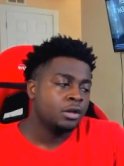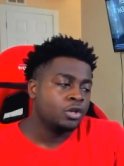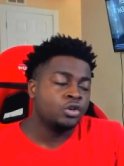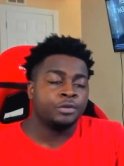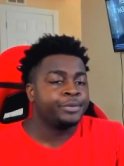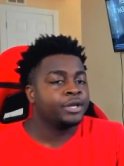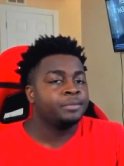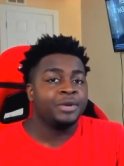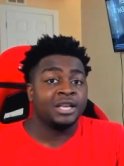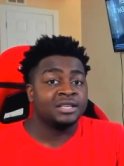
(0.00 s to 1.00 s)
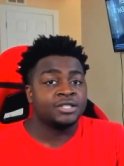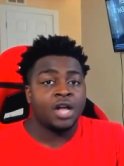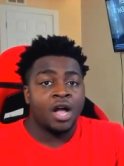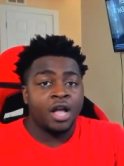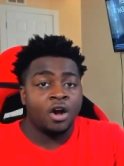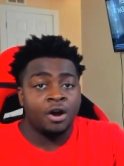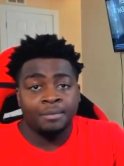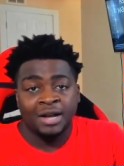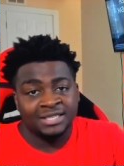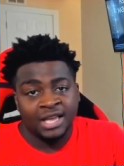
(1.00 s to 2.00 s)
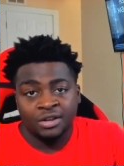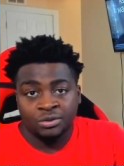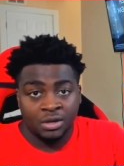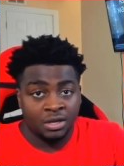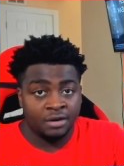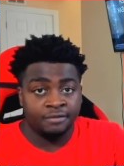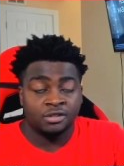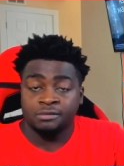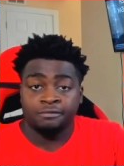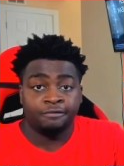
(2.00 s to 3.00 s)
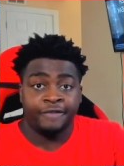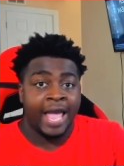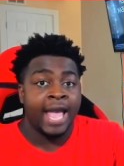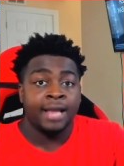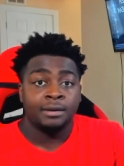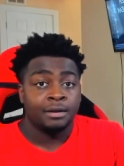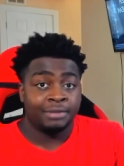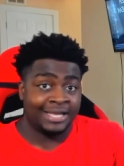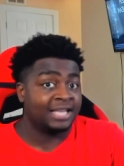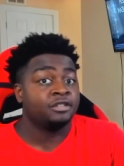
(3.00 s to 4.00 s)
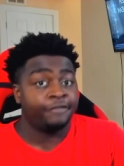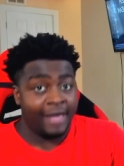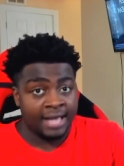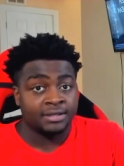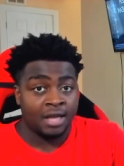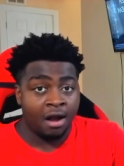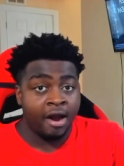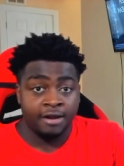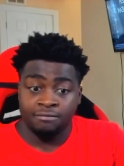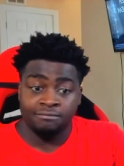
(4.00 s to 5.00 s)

You could be the biggest diehard Montana three hundred fan, but that's facts, all right?